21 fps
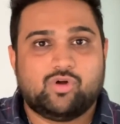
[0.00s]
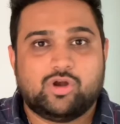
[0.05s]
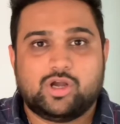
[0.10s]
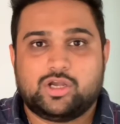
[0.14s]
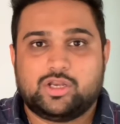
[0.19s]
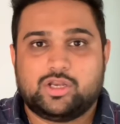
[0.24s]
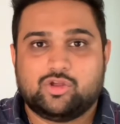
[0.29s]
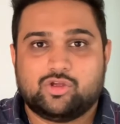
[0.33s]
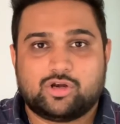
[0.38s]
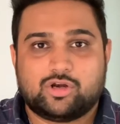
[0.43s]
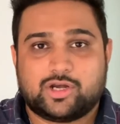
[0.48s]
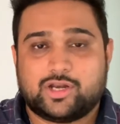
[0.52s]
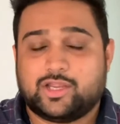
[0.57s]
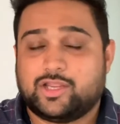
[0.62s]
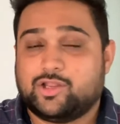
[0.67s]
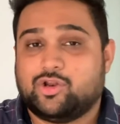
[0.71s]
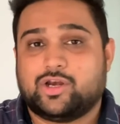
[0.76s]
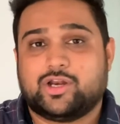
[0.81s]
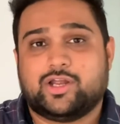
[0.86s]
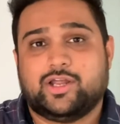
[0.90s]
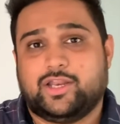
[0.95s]
what your
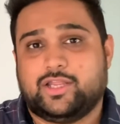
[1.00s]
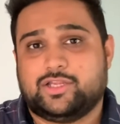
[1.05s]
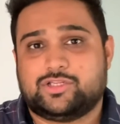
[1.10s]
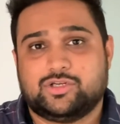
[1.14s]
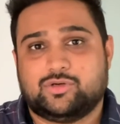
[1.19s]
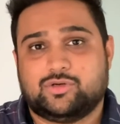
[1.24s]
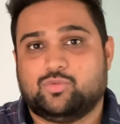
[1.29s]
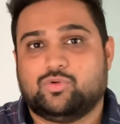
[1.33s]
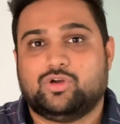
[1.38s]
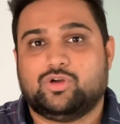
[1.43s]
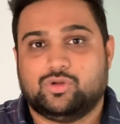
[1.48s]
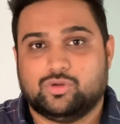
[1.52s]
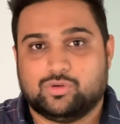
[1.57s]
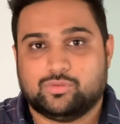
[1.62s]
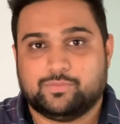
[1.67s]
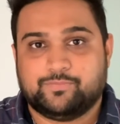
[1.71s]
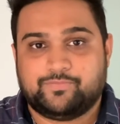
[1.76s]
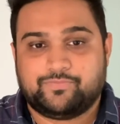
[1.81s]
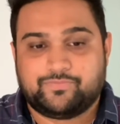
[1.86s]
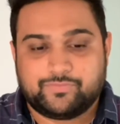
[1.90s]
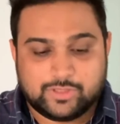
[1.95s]
regular connection would
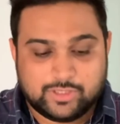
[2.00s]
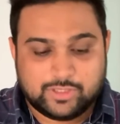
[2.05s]
do.